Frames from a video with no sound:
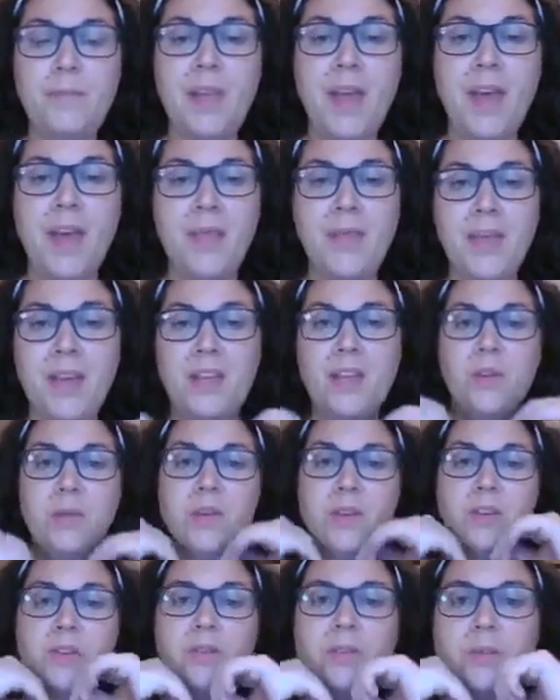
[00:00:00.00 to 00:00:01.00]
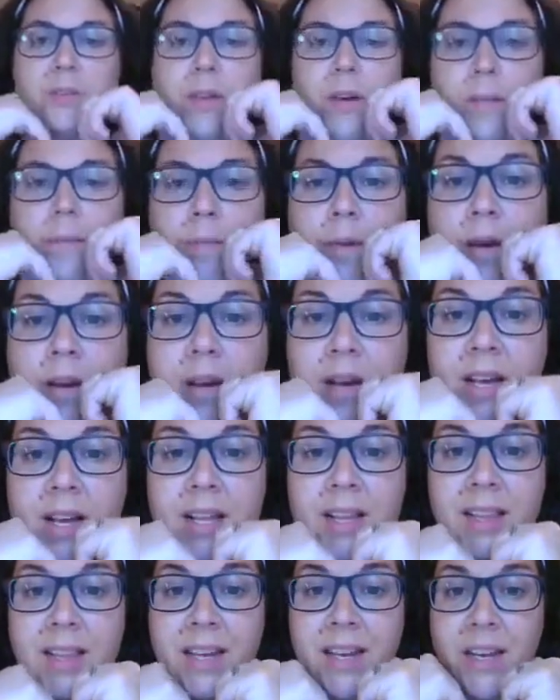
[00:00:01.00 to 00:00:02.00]
and then you can do them
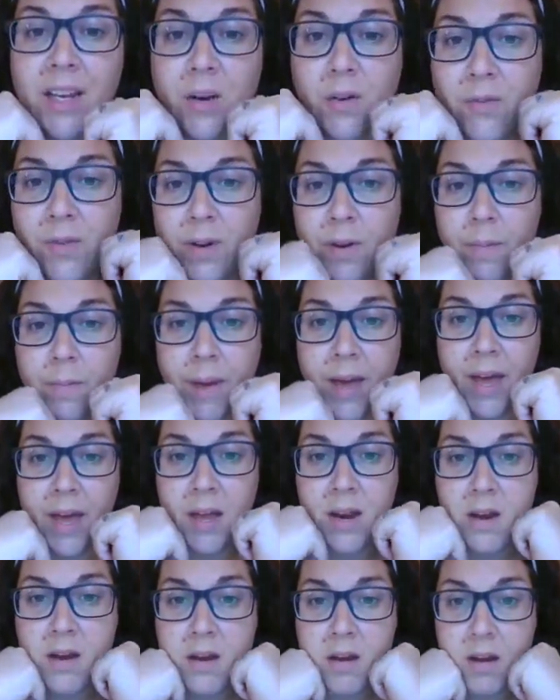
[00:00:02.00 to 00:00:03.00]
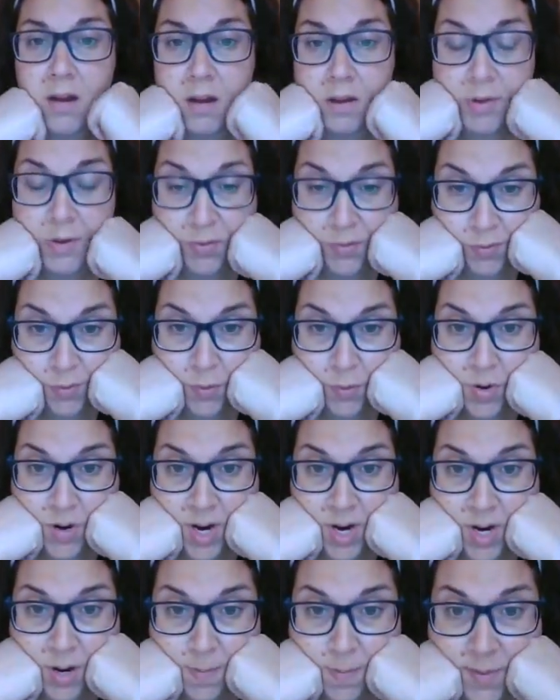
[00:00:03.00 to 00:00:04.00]
leaning over your bed on your
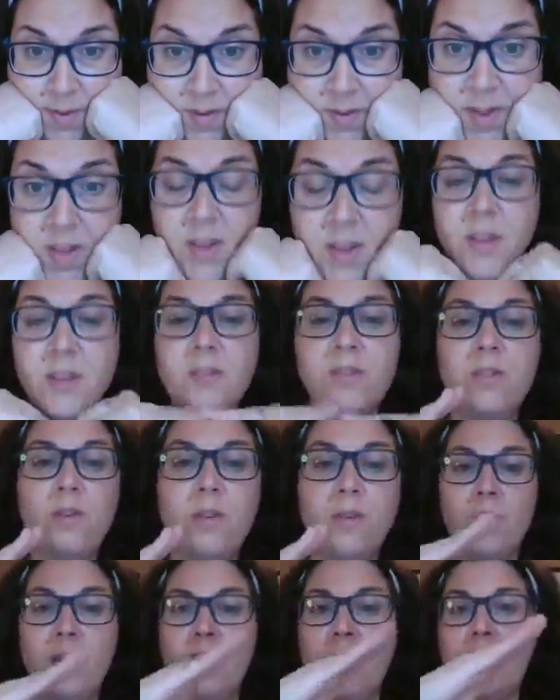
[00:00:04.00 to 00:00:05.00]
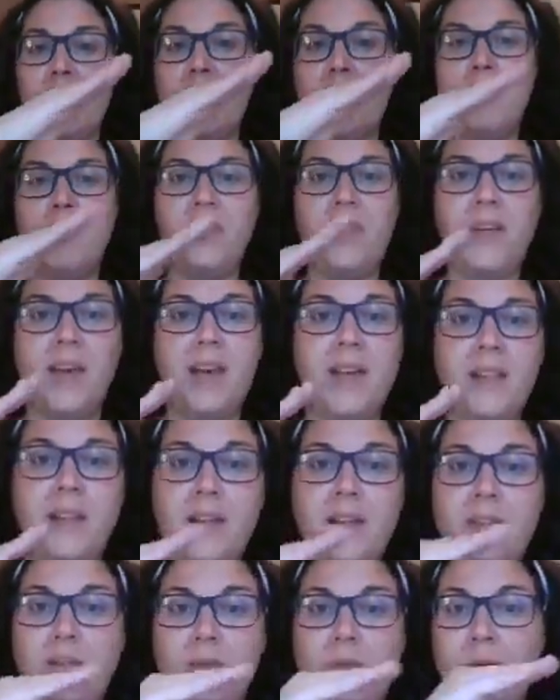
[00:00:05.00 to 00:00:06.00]
forearms, so you can come at that
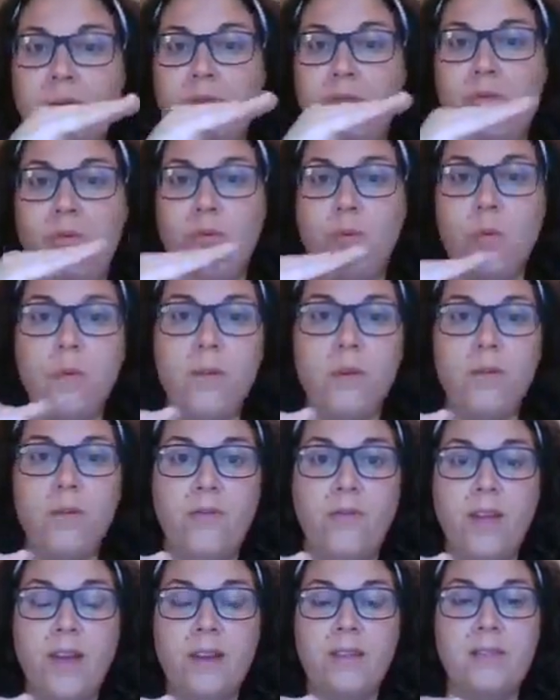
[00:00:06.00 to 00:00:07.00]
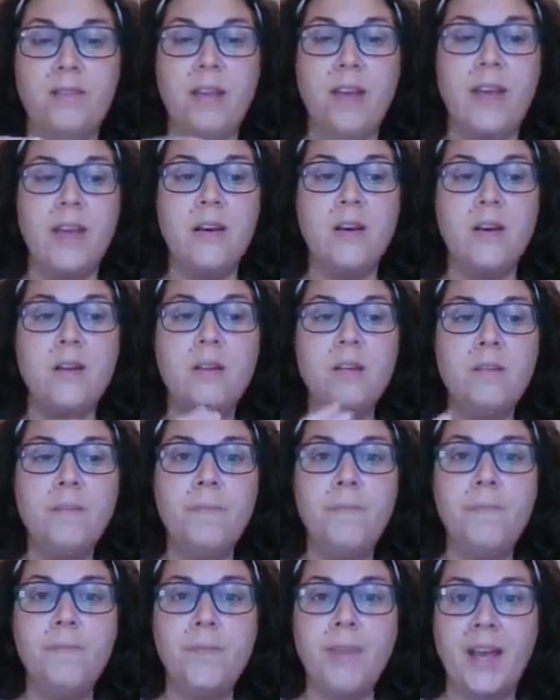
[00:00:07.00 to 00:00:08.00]
like sort of forward flex angle
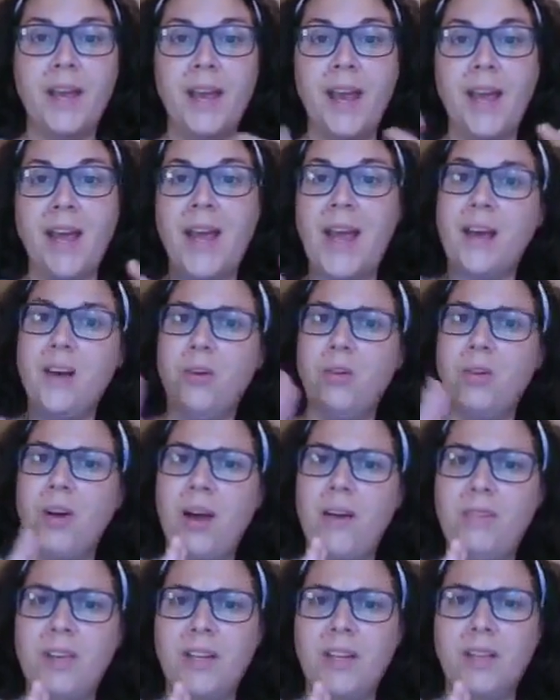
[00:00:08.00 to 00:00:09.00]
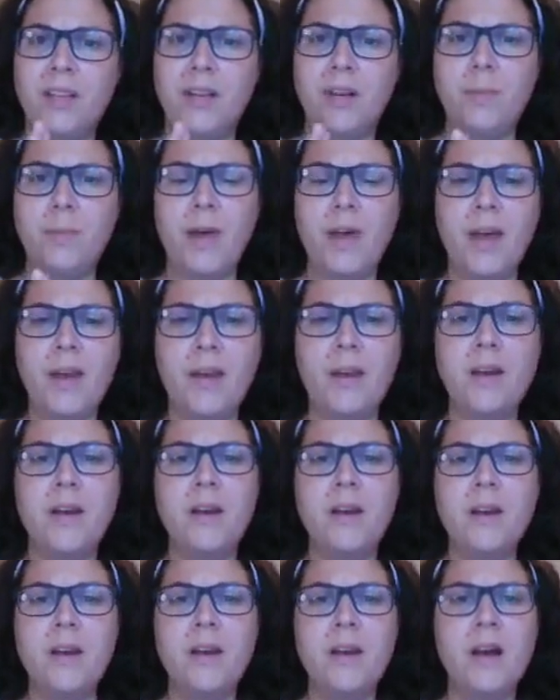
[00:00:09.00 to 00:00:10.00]
and add gravity a little bit.
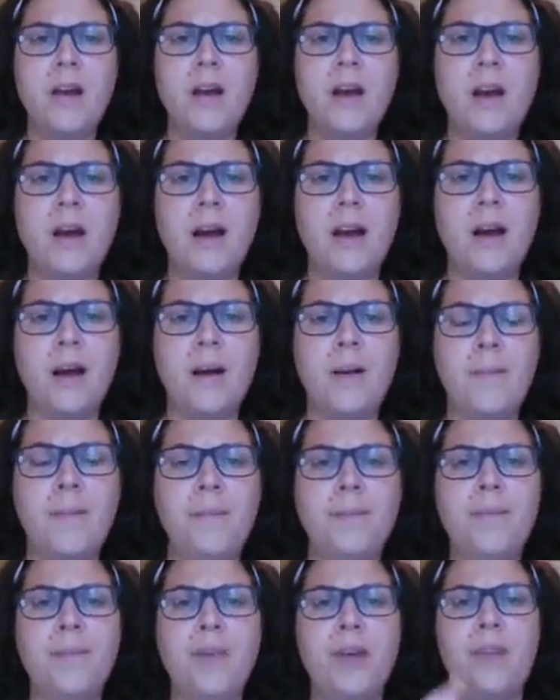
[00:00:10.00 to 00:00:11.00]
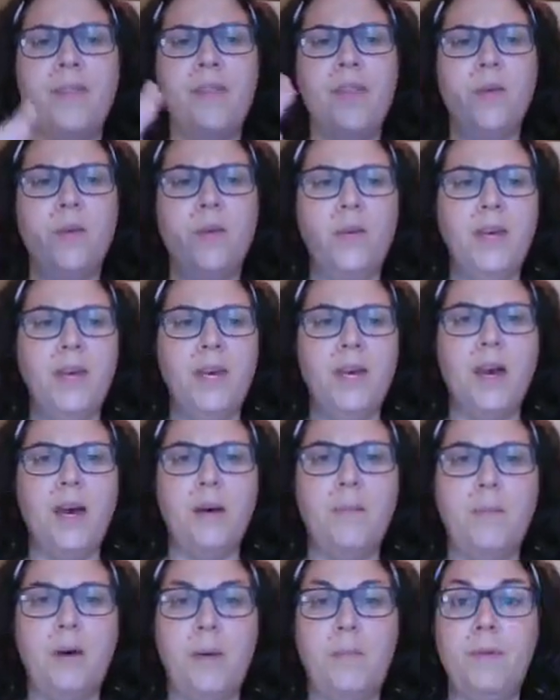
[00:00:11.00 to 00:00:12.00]
And then you can
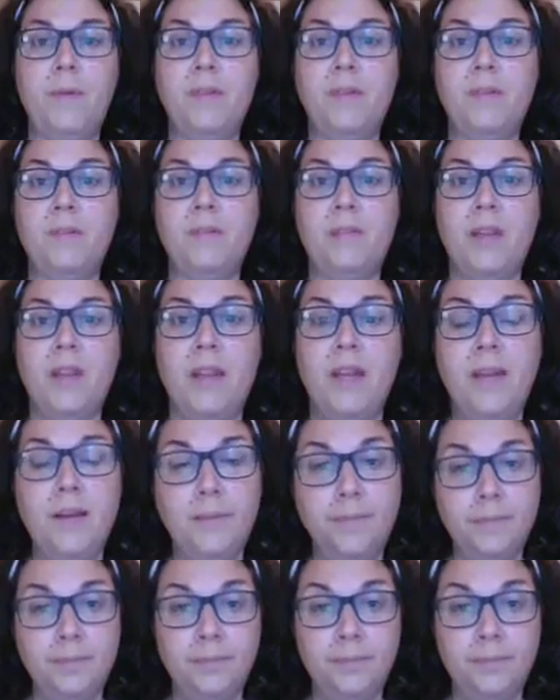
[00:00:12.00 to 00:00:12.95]
come up into sitting,